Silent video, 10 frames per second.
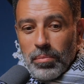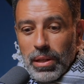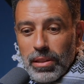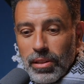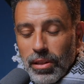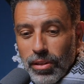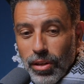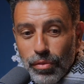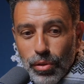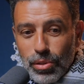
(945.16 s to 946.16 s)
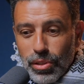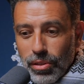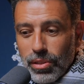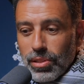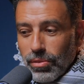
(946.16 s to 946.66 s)
But, the golf course
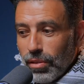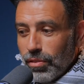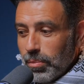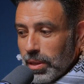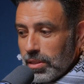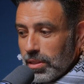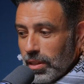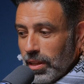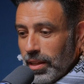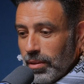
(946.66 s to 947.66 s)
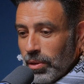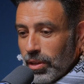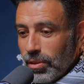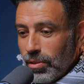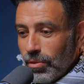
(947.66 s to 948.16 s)
across the road from us, we
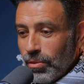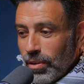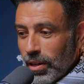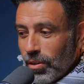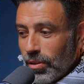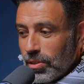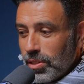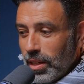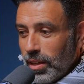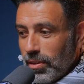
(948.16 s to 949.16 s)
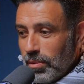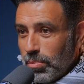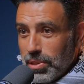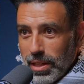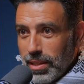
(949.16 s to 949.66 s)
could run across there and
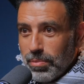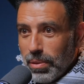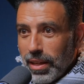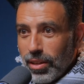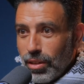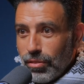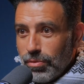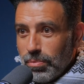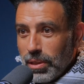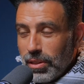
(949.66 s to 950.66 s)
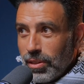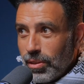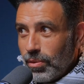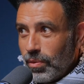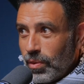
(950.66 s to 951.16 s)
pretend to play golf. But,
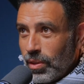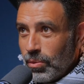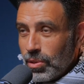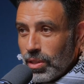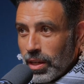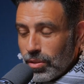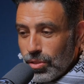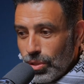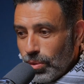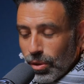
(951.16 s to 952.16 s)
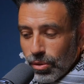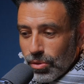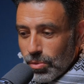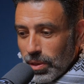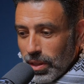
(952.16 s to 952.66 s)
there was like 2
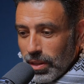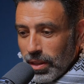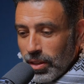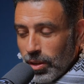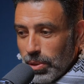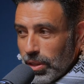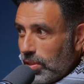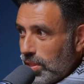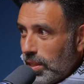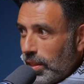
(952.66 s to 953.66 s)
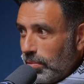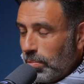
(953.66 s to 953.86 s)
holes where nobody could see.